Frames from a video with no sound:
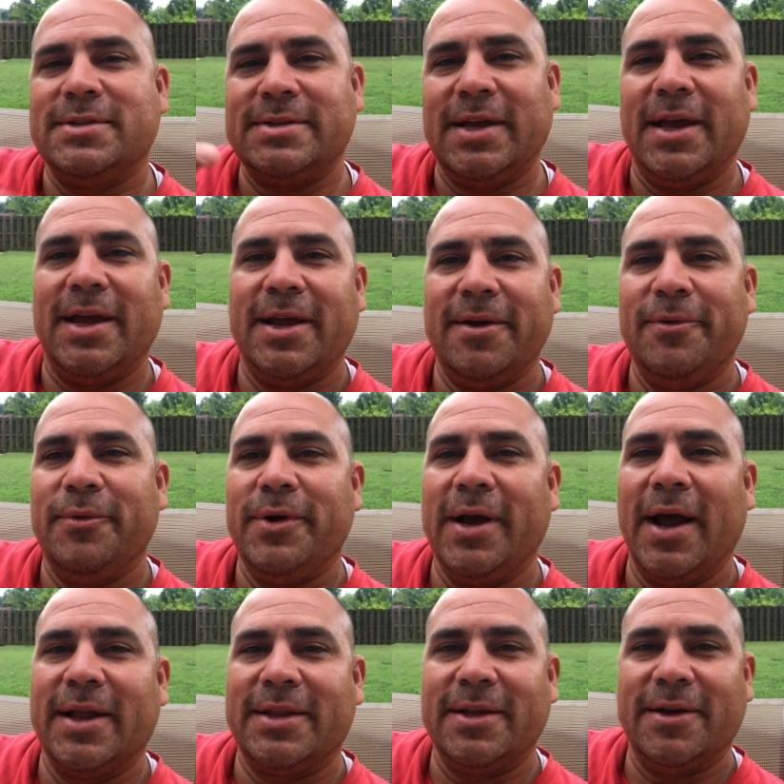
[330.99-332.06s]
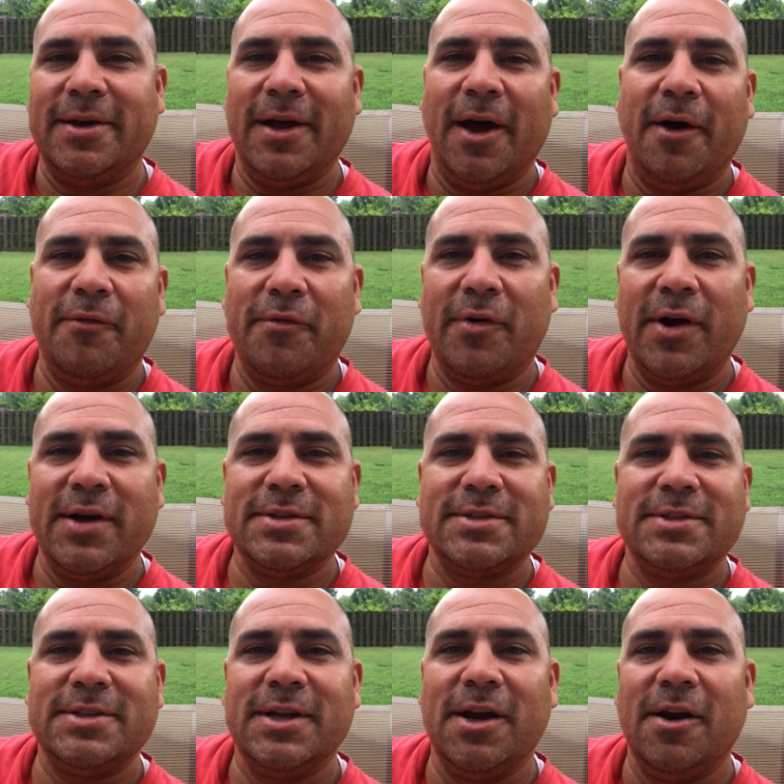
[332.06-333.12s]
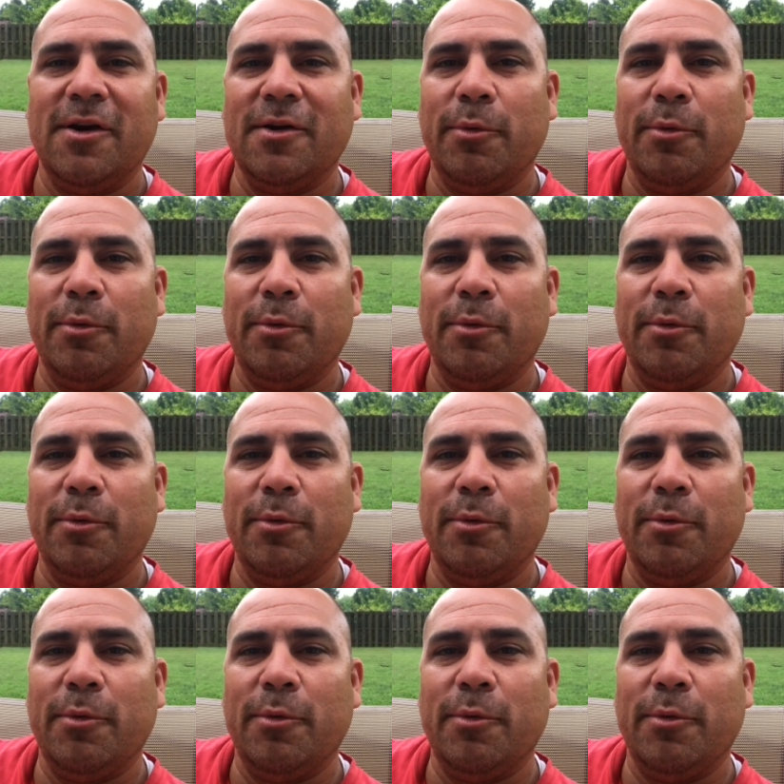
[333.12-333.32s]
say we got the Alvarez's here,